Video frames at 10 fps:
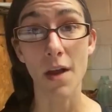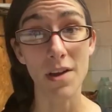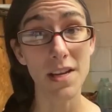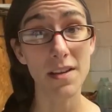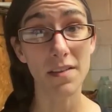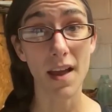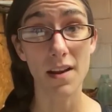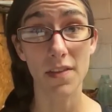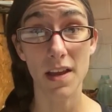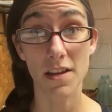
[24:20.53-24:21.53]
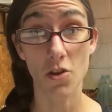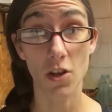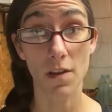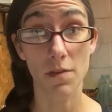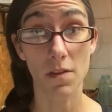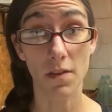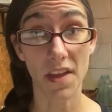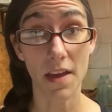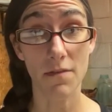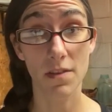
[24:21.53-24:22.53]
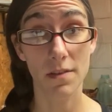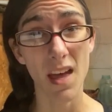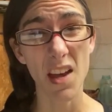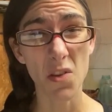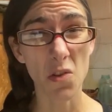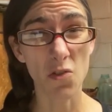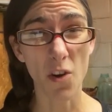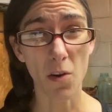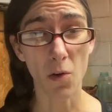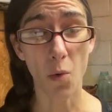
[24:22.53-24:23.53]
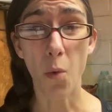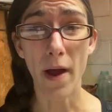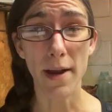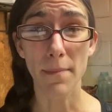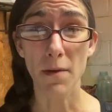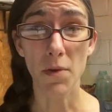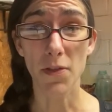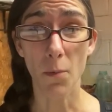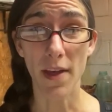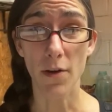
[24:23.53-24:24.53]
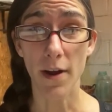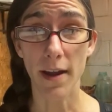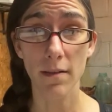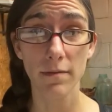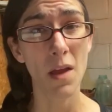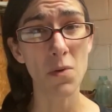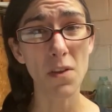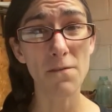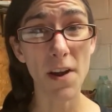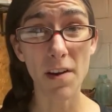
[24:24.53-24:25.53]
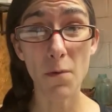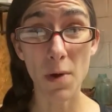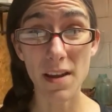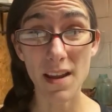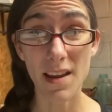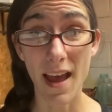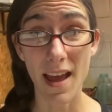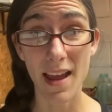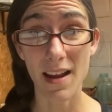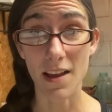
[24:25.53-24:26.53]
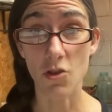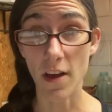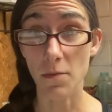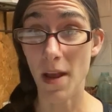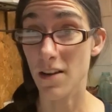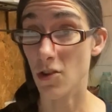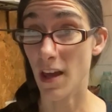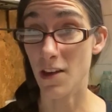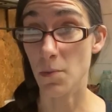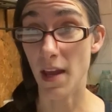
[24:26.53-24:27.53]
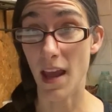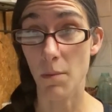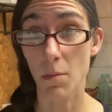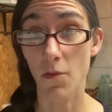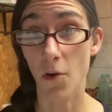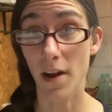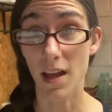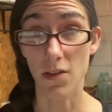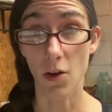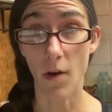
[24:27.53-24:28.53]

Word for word: Now I did decide on the addition of the sleeves. I also struggled quite a bit with the weathering. It was a very windy day and I just managed to catch my camera before it hit the